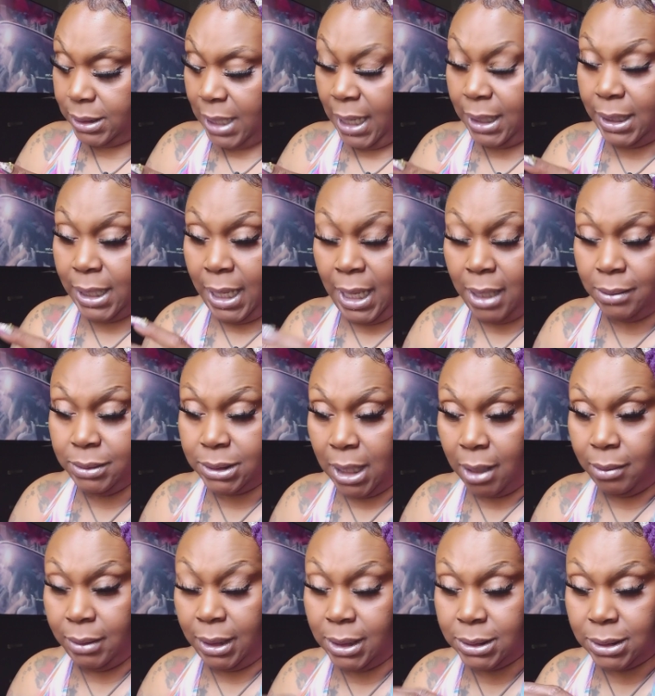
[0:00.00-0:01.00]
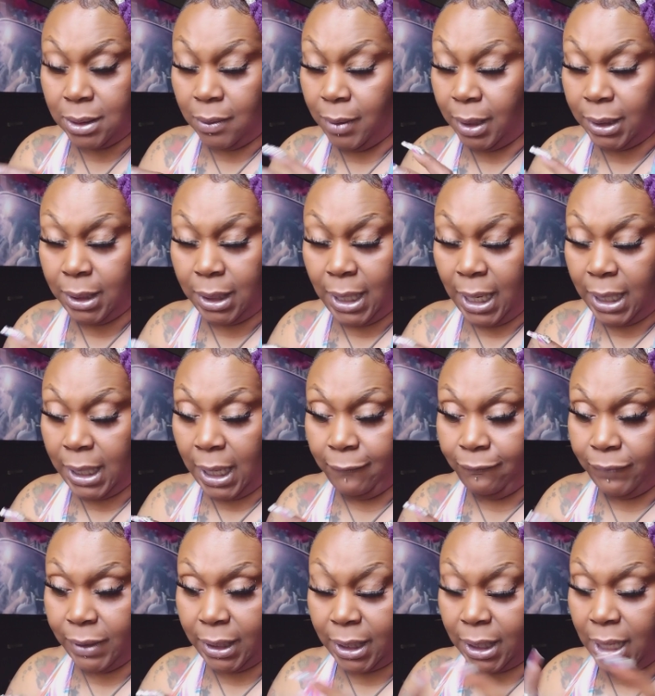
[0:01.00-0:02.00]
they damn sure need somewhere to lay their
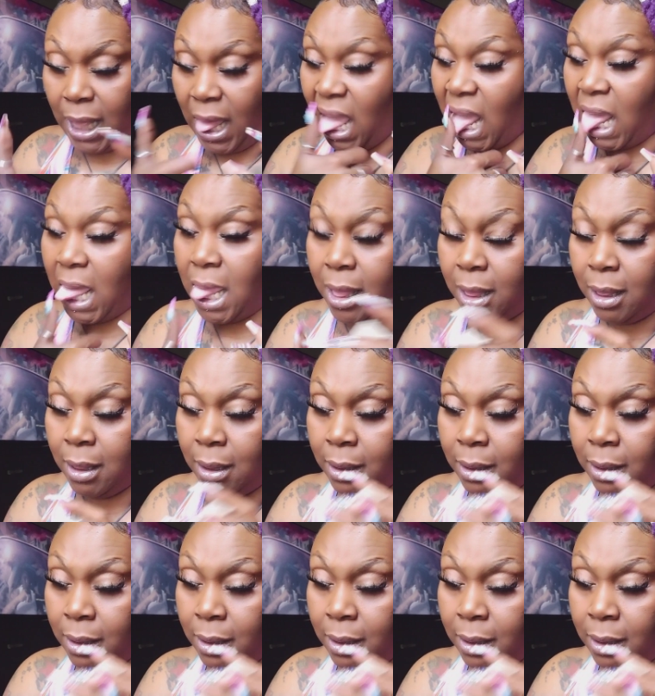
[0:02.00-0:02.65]
fucking head.